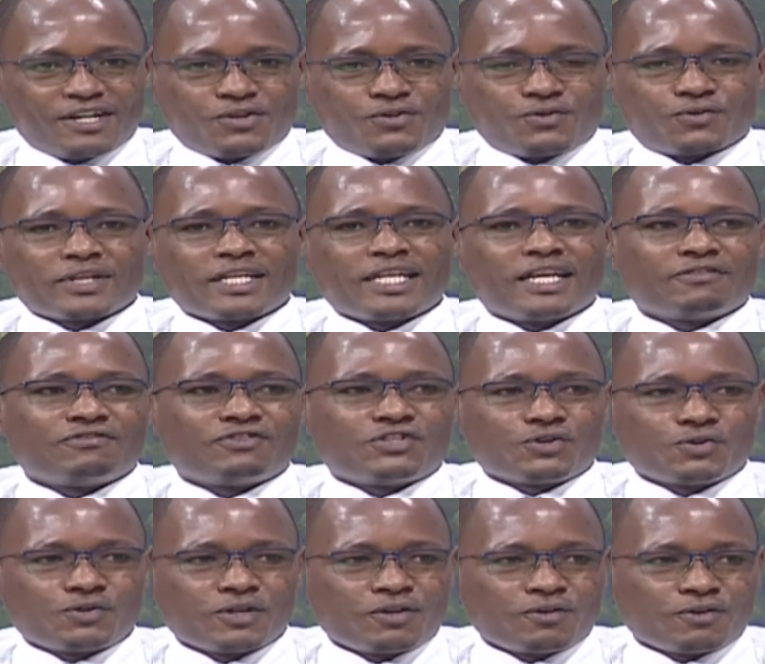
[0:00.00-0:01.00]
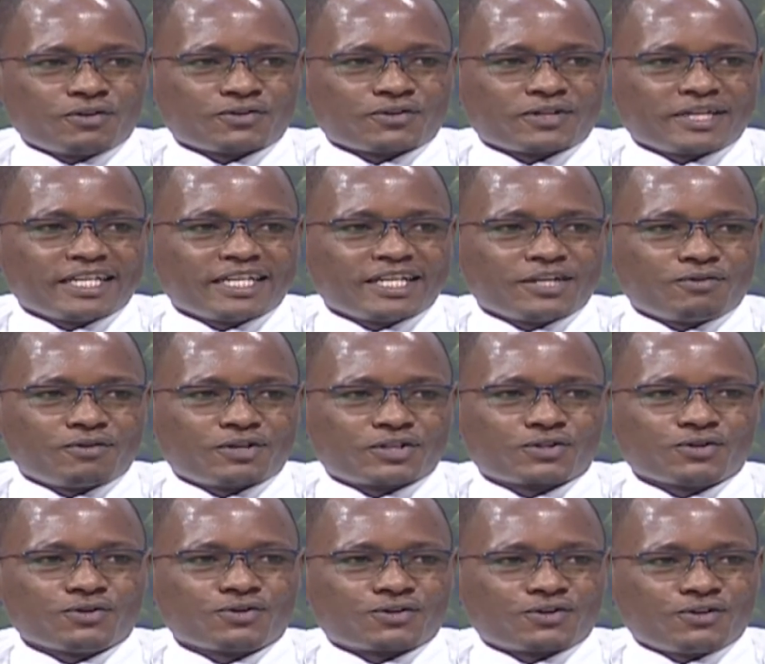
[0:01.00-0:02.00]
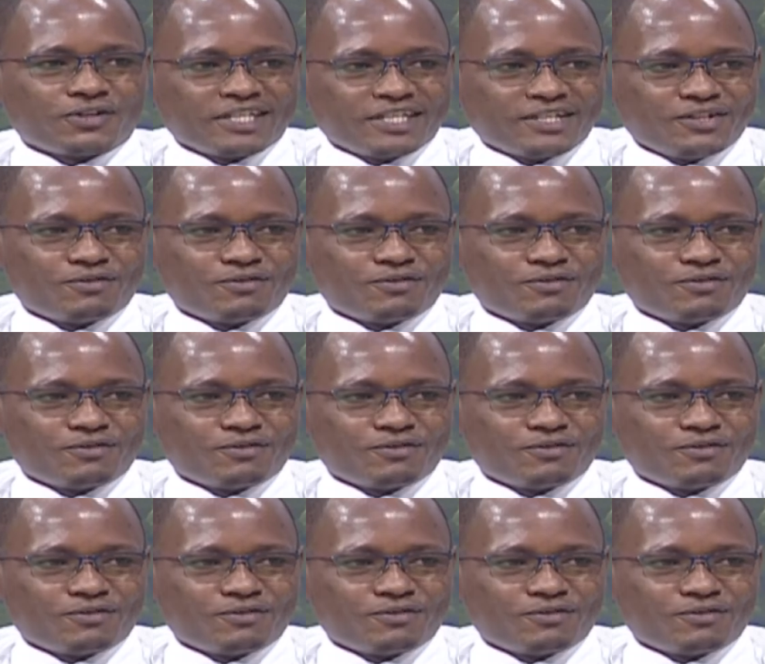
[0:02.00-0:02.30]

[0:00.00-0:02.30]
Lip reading: you already have children also thinking you are so wrong,